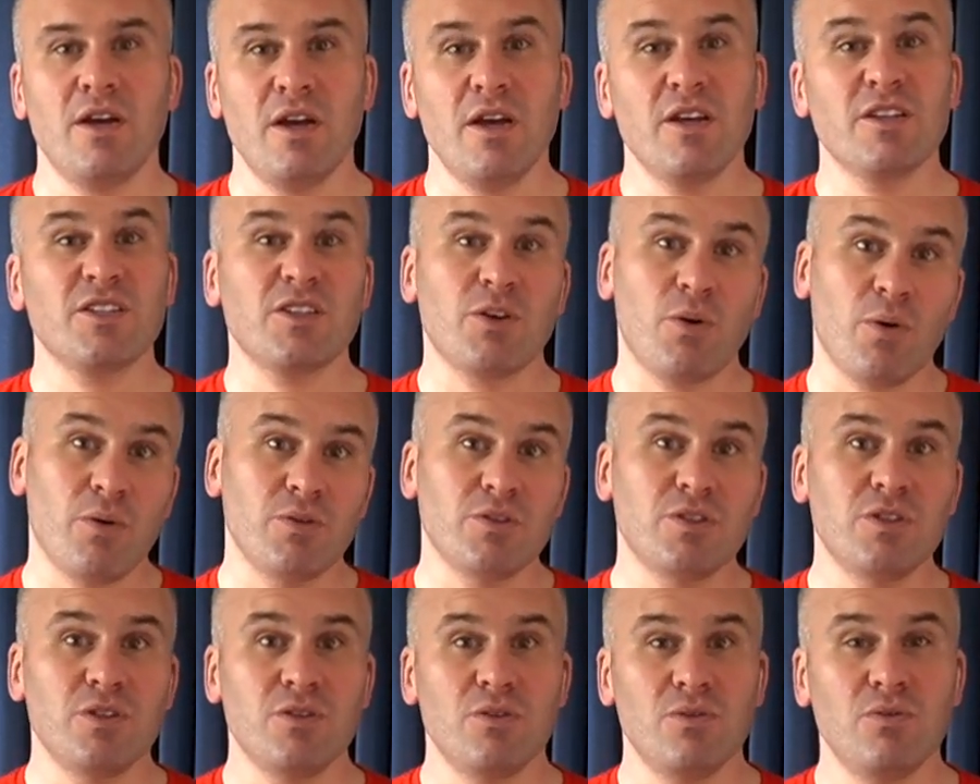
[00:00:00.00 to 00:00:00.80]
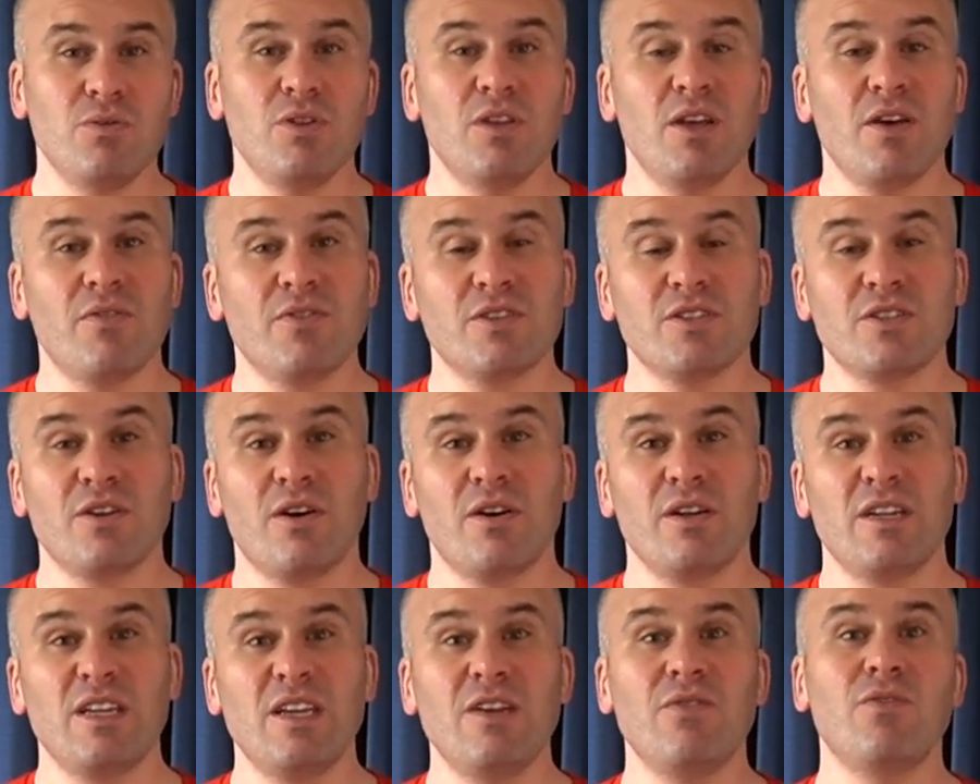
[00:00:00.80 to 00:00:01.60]
So I would do the other
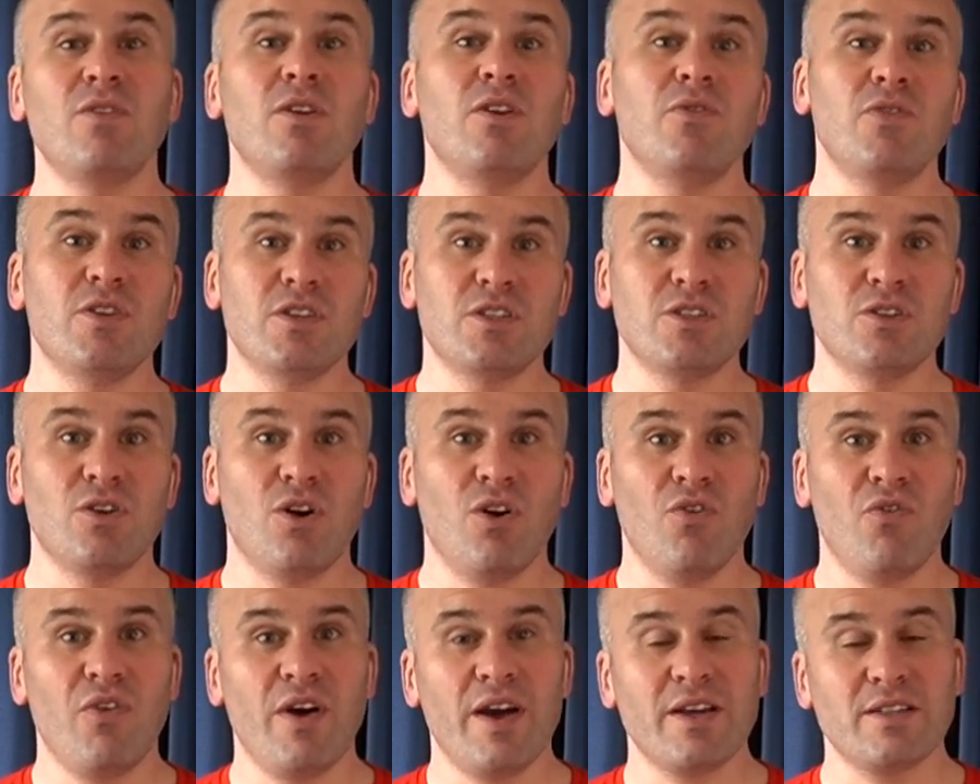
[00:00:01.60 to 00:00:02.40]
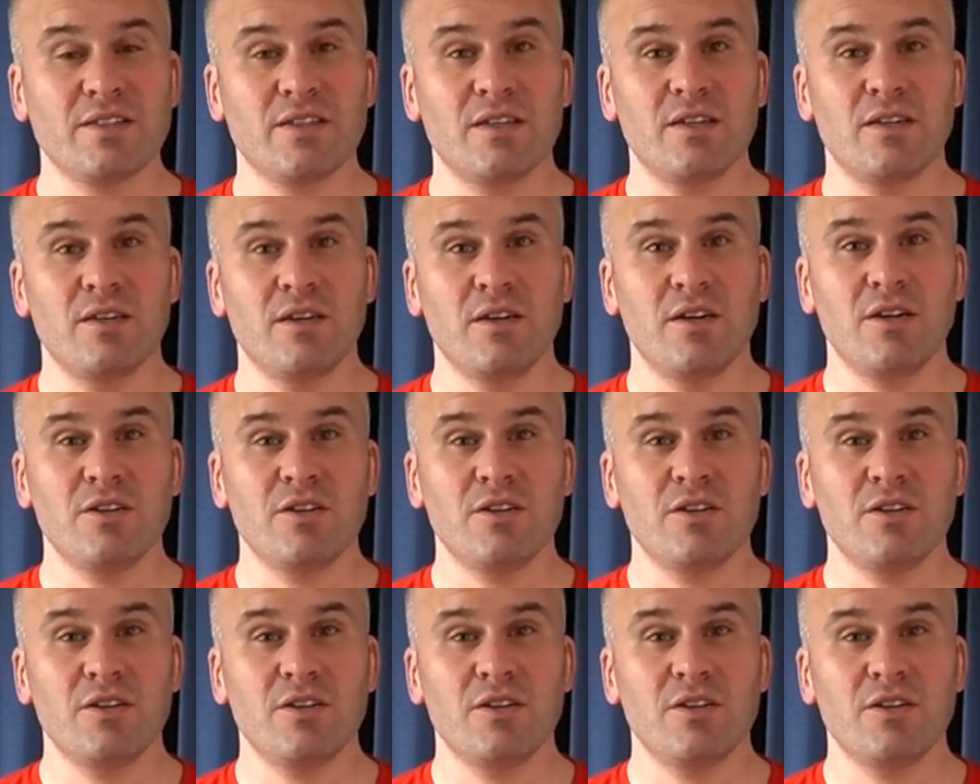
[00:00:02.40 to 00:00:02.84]
side even if it's not affected.